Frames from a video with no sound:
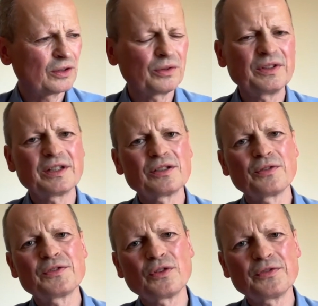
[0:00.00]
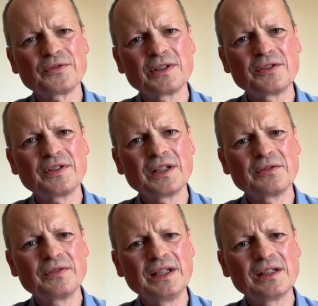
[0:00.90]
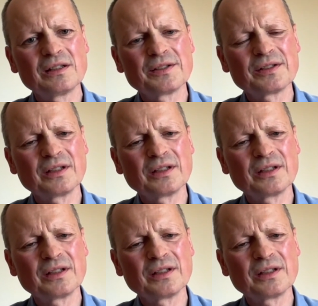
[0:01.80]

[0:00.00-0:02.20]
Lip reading: context of software-defined vehicles.